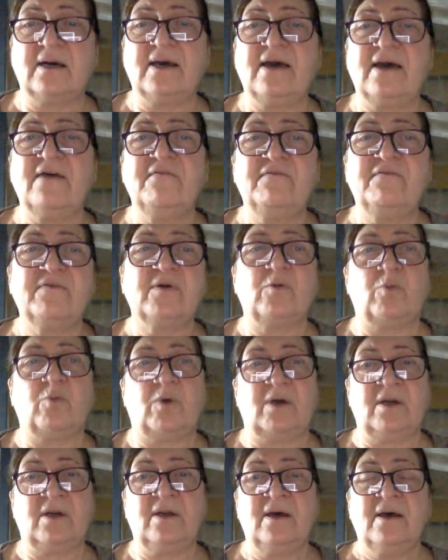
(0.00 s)

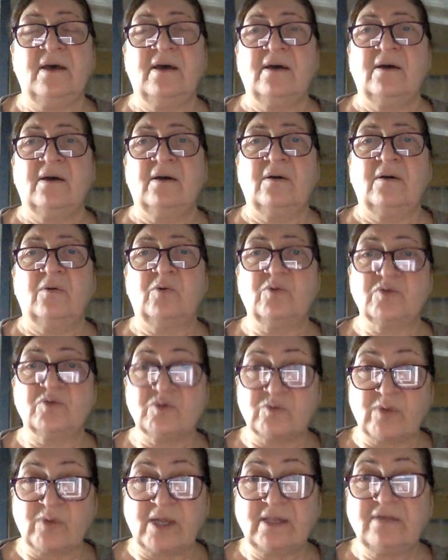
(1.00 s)
everyone
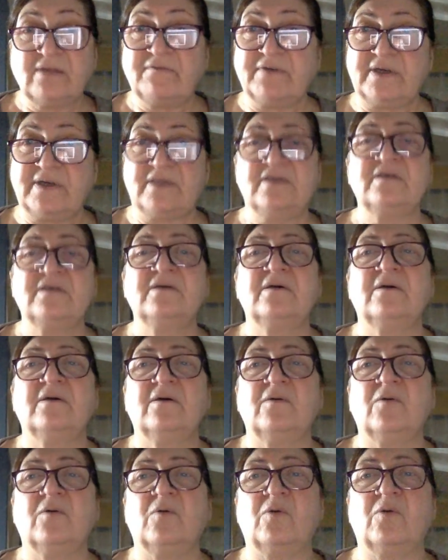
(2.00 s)
who's relevant
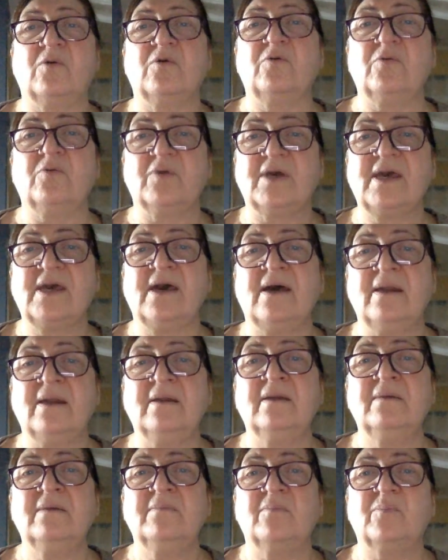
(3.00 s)
or who
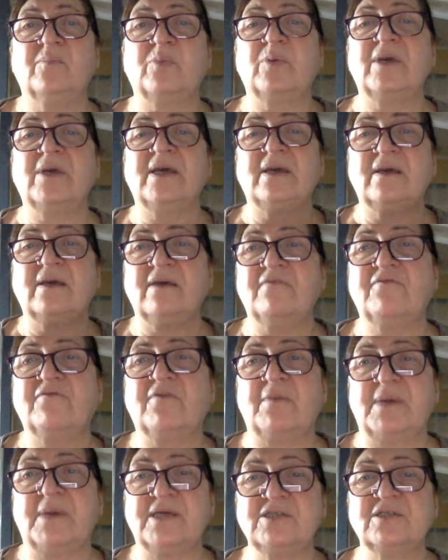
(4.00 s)
can bring
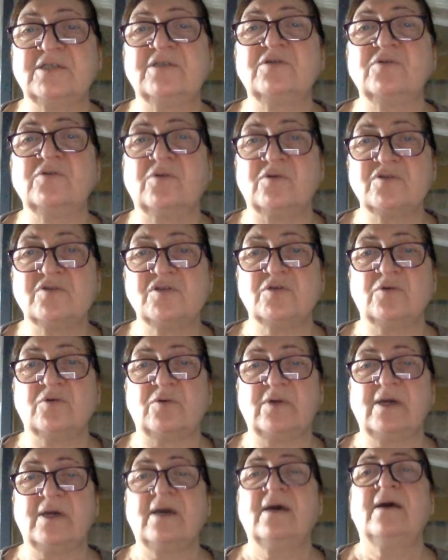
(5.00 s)
information to your
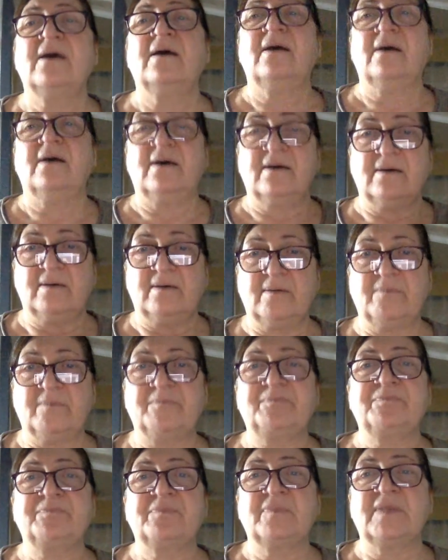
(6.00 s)
story,
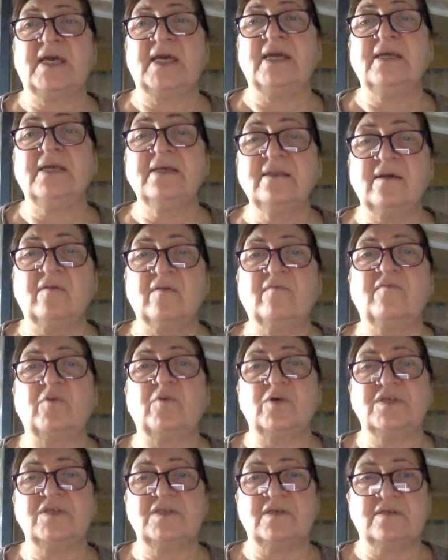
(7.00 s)
getting their
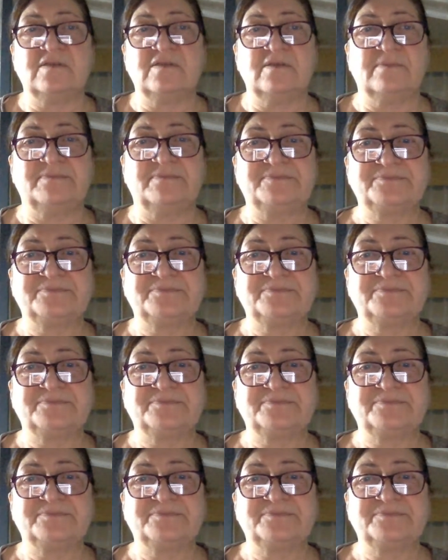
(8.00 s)
voices